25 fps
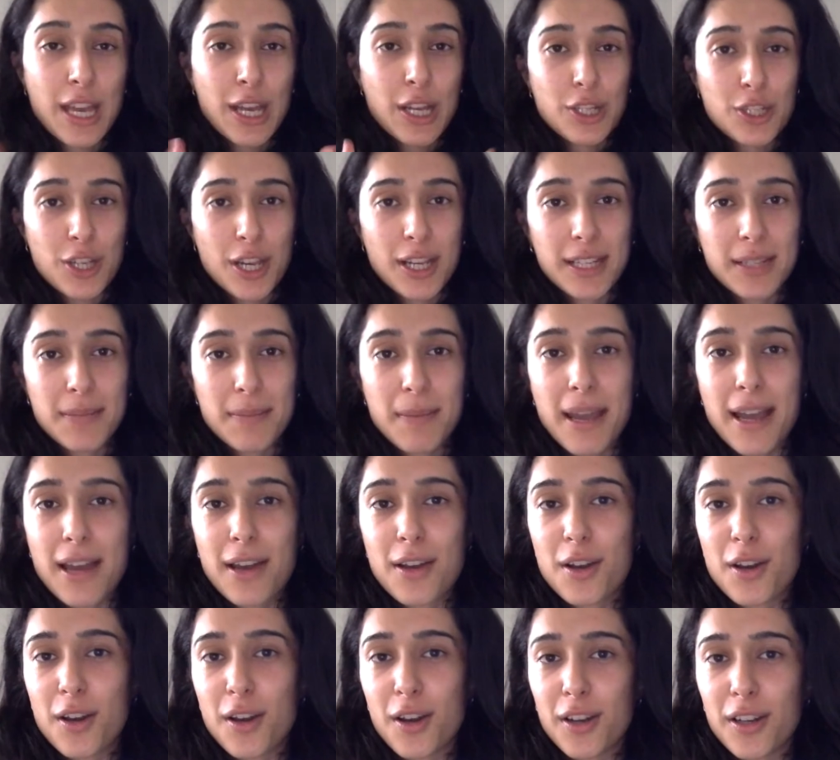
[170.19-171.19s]
Check him out
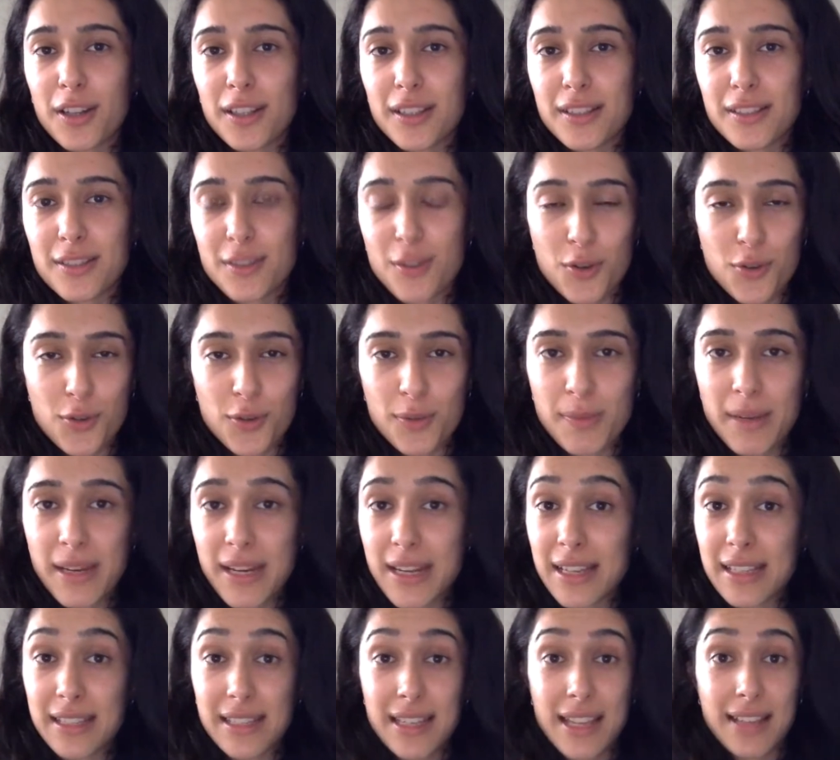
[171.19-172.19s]
on social
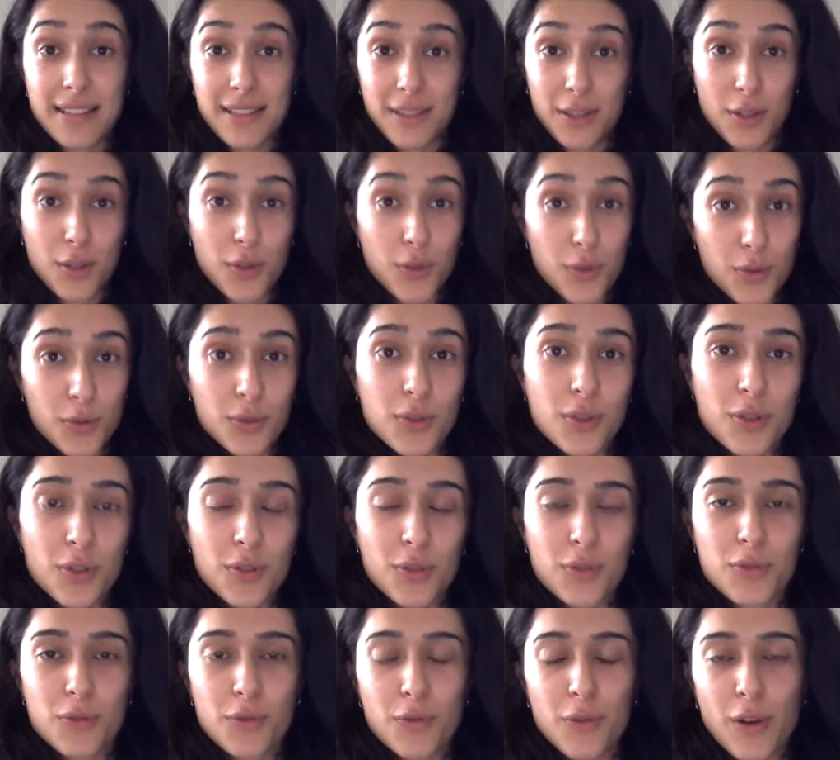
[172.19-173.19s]
media because he has a huge,
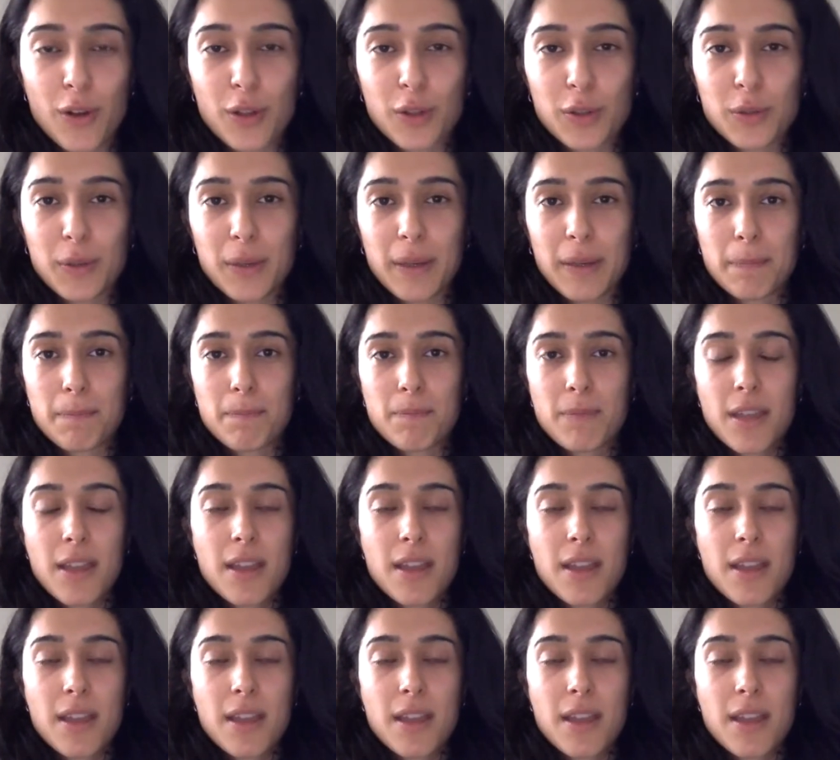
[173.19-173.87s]
huge following